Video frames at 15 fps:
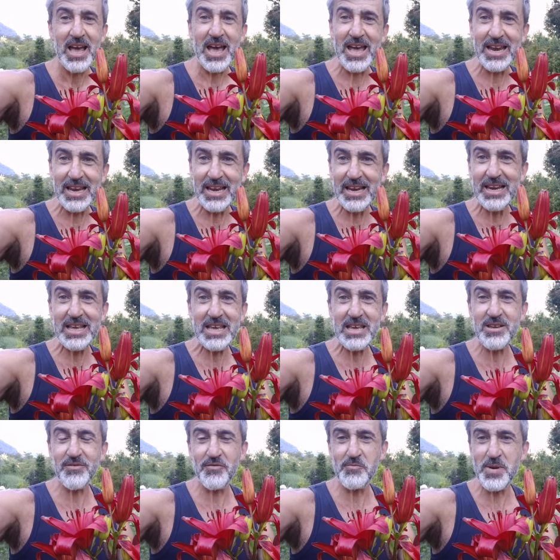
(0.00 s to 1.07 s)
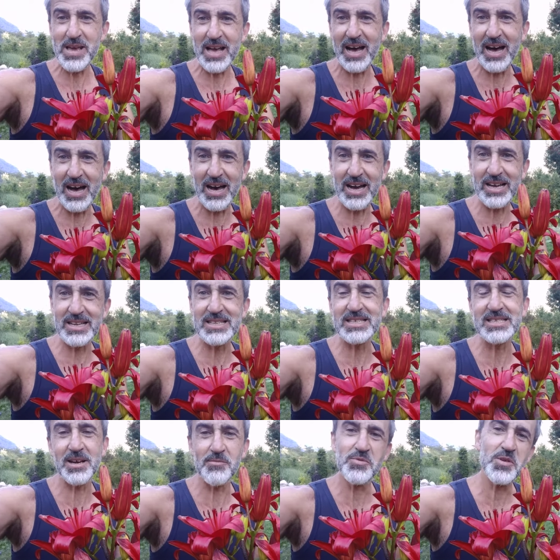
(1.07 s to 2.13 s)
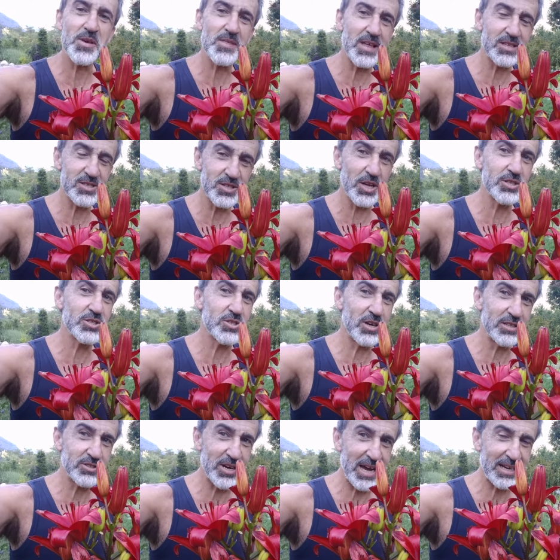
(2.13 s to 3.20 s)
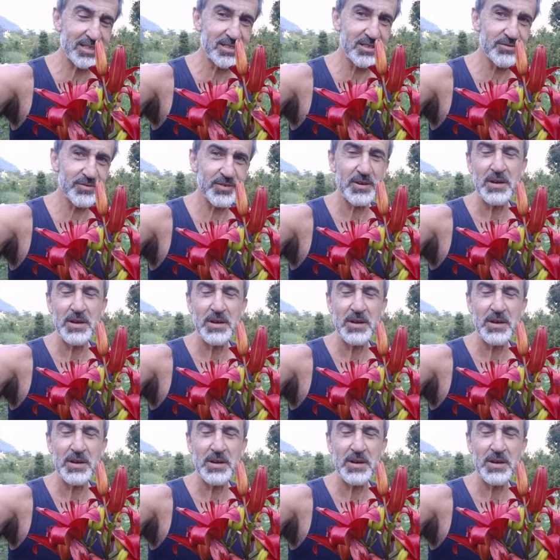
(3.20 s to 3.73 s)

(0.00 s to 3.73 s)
and leave behind something that's not so attractive.